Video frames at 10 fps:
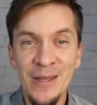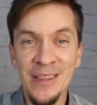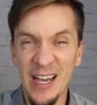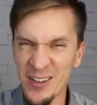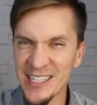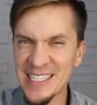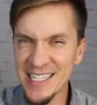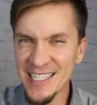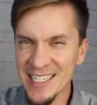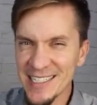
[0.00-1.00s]
Now, the
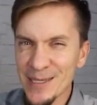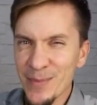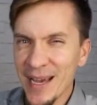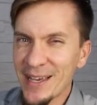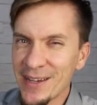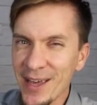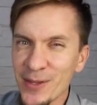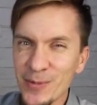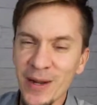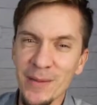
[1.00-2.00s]
intention is to buy
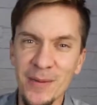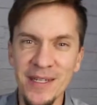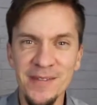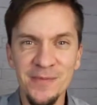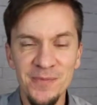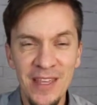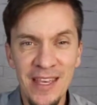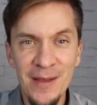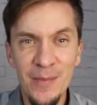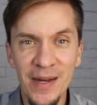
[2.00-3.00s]
another property.
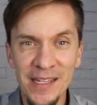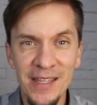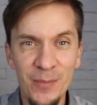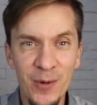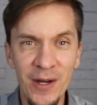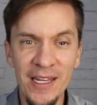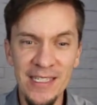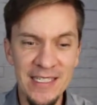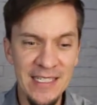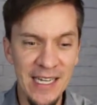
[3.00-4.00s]
But the point
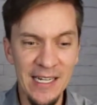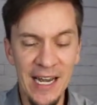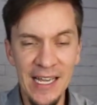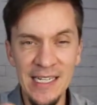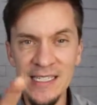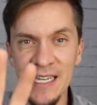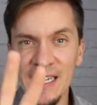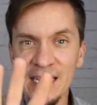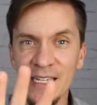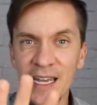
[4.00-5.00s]
is that I can
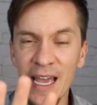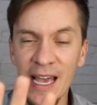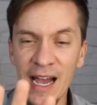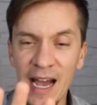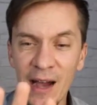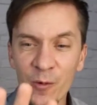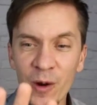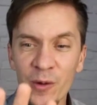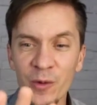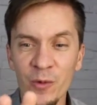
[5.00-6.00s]
take what